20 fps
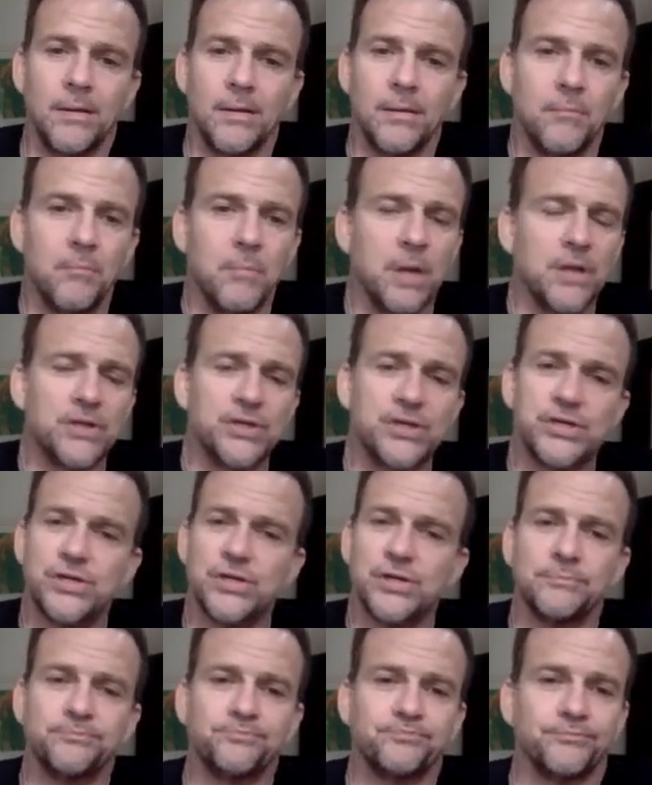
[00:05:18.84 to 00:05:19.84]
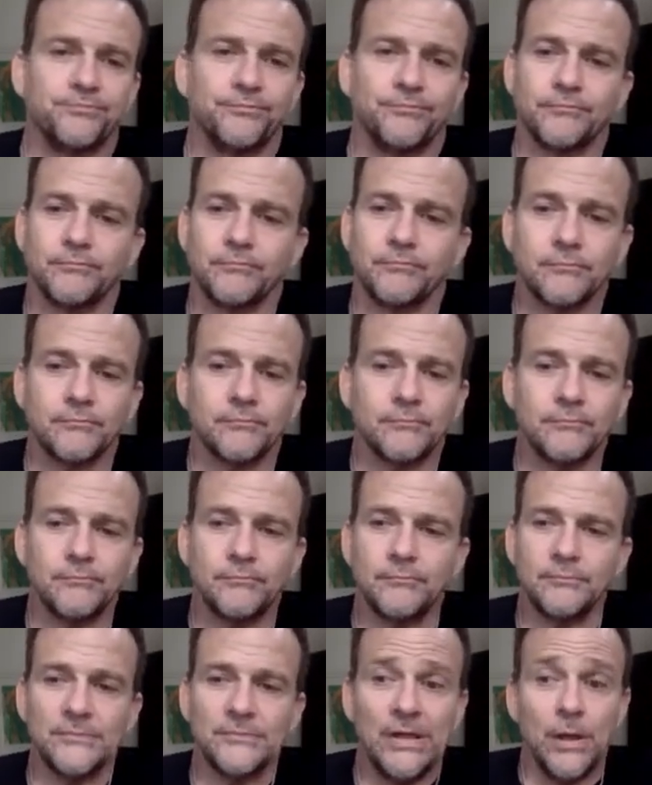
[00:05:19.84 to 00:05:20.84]
much
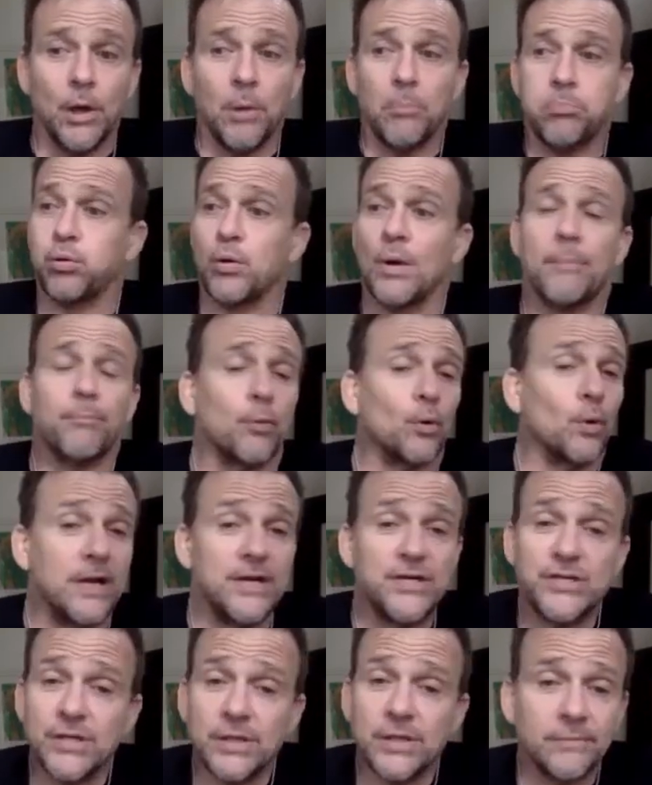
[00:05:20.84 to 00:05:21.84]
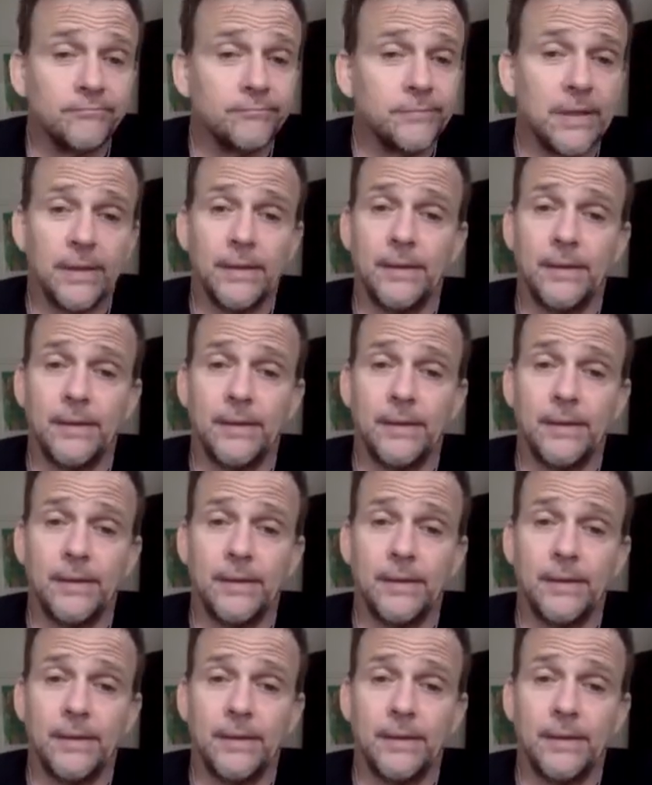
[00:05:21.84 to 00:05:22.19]
preparation,